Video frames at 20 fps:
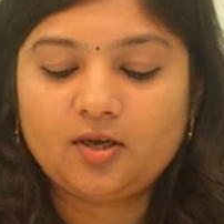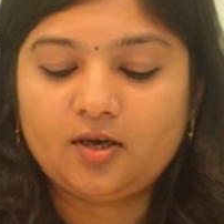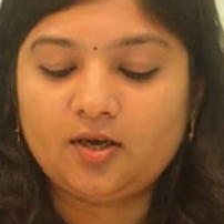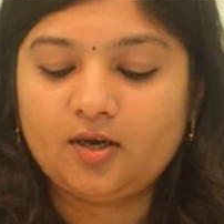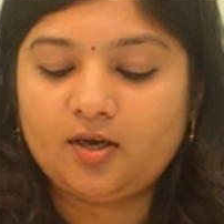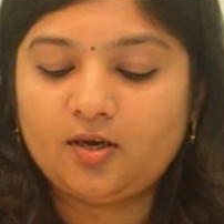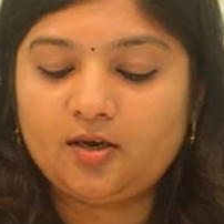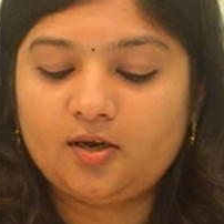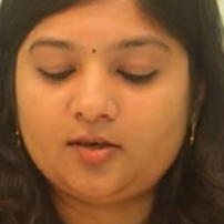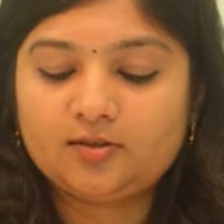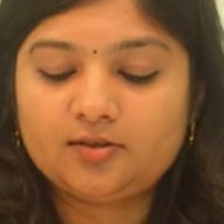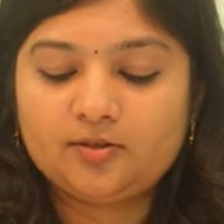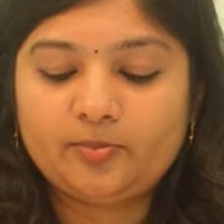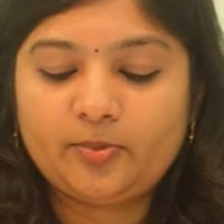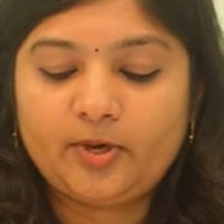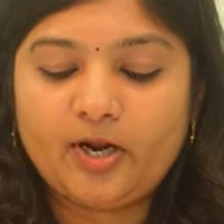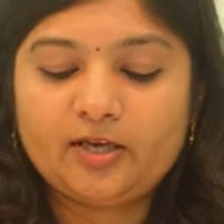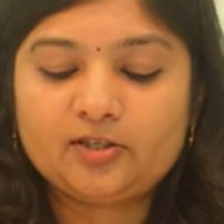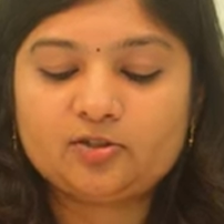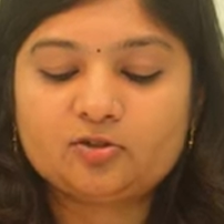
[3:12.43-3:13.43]
The
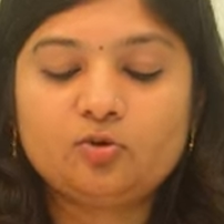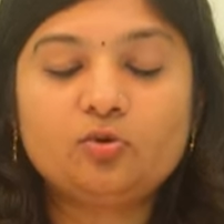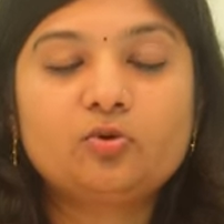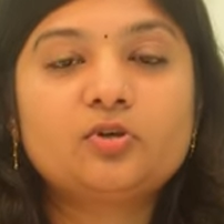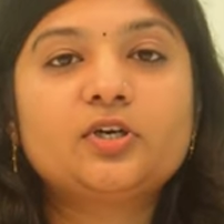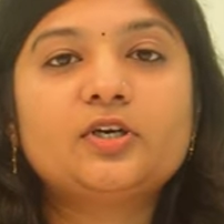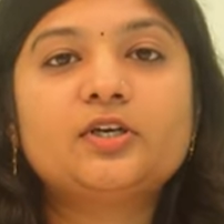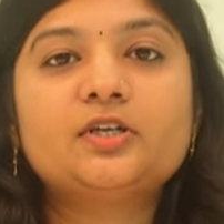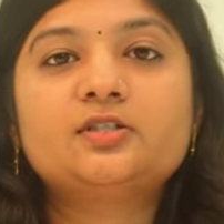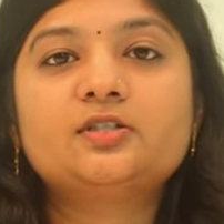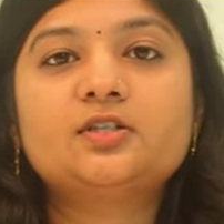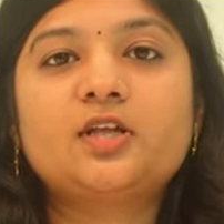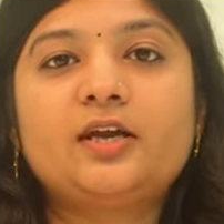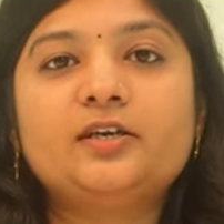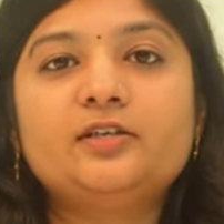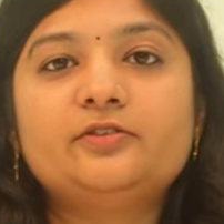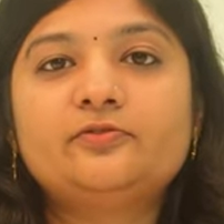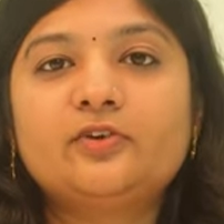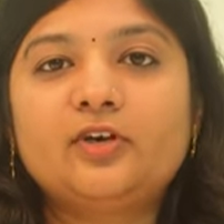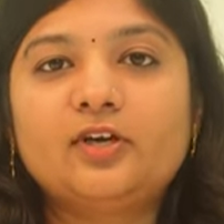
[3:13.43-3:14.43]
price quoted is
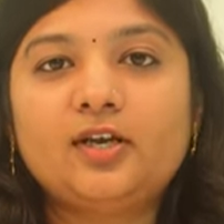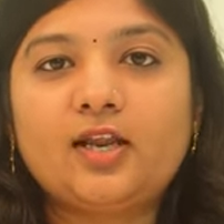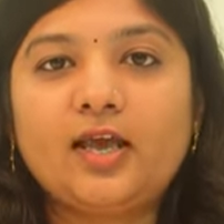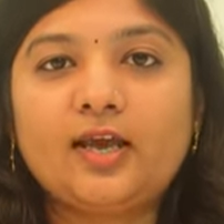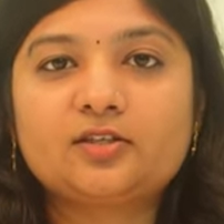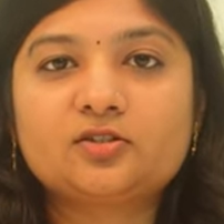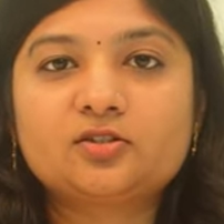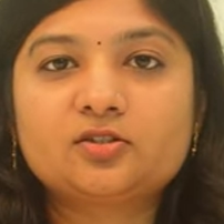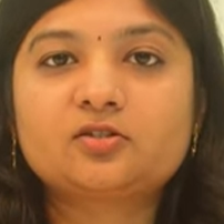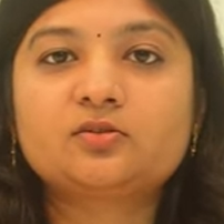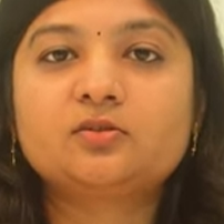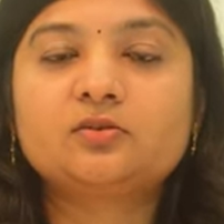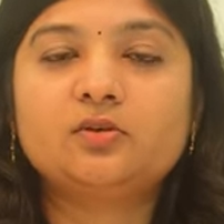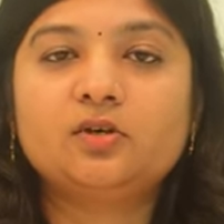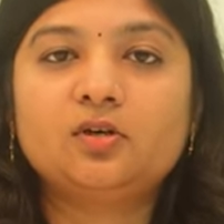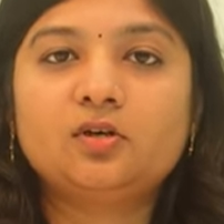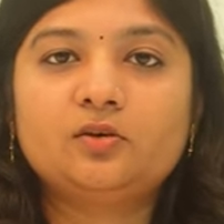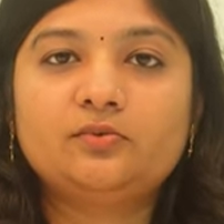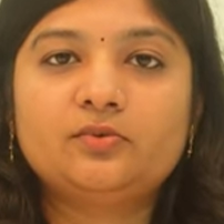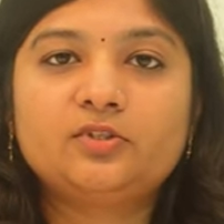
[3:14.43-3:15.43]
95 lakhs,
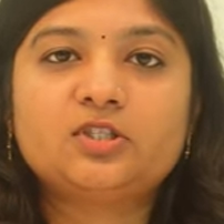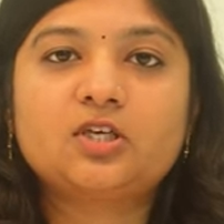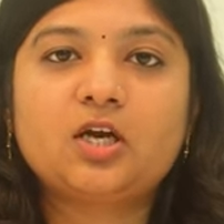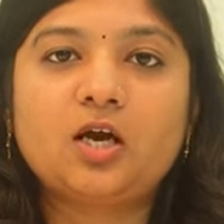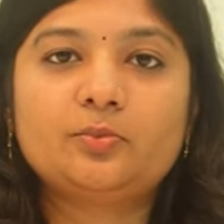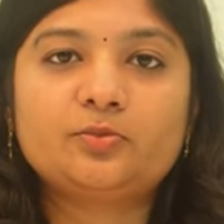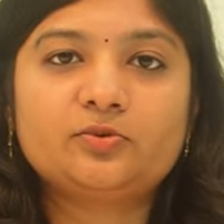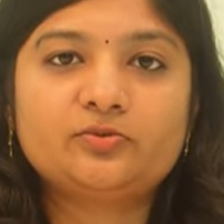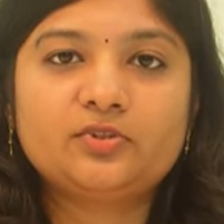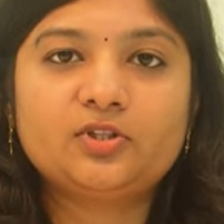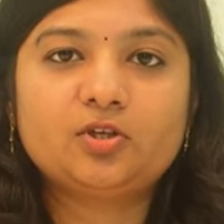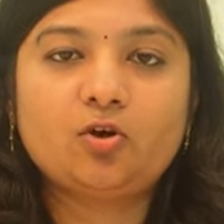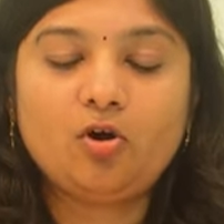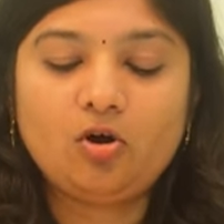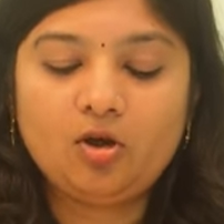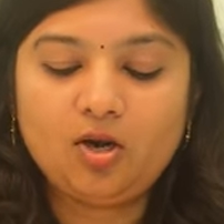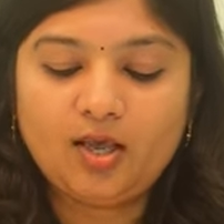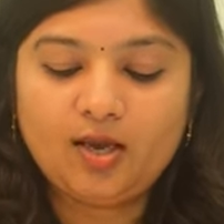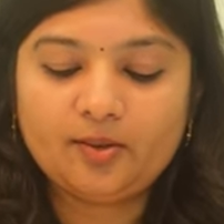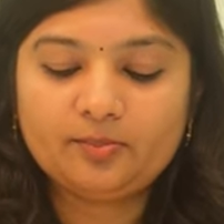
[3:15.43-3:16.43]
which comes with
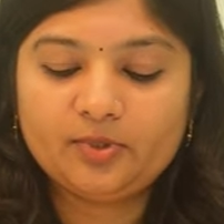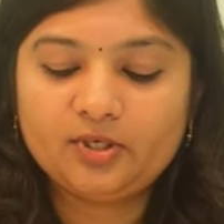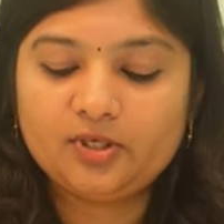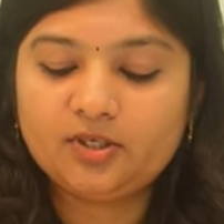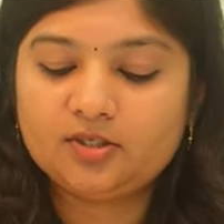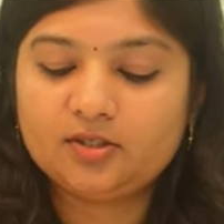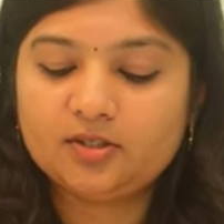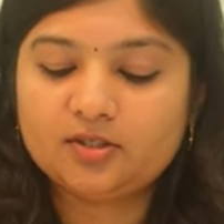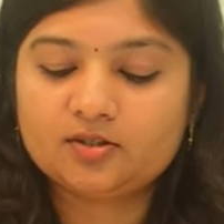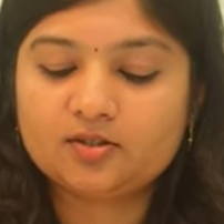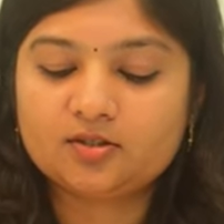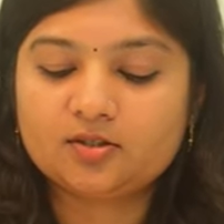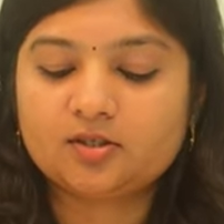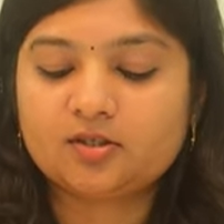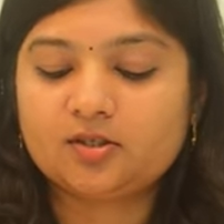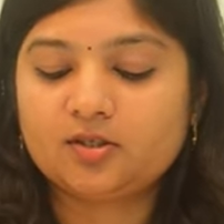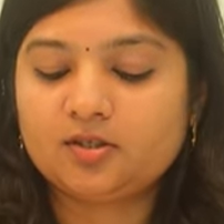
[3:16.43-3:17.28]
all amenities.